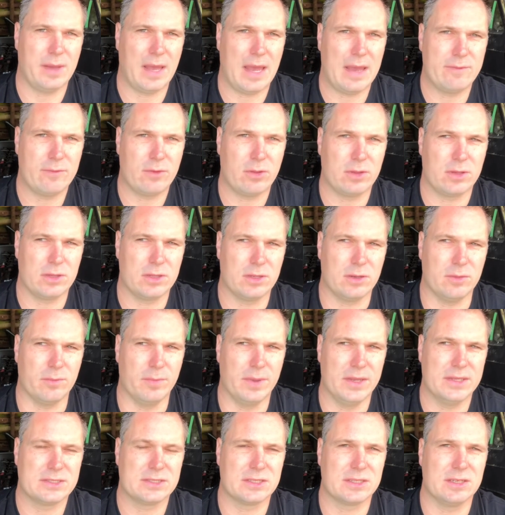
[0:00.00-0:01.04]
I have all the little
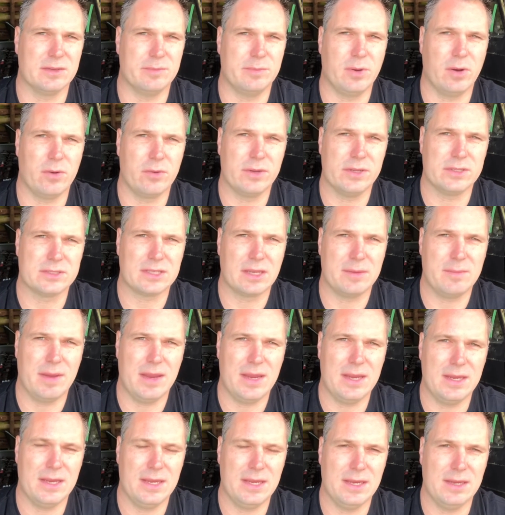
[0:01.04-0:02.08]
bits and components I
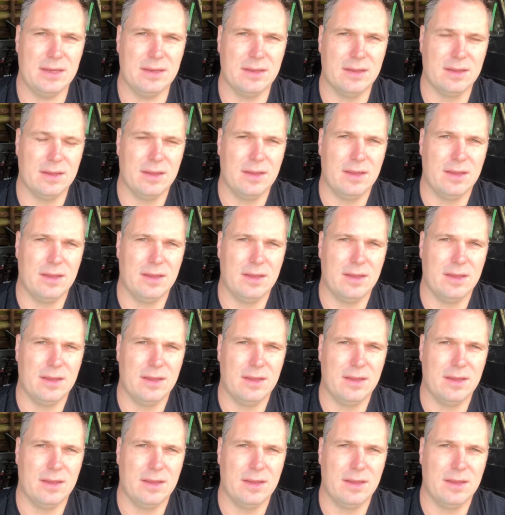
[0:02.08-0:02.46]
may need.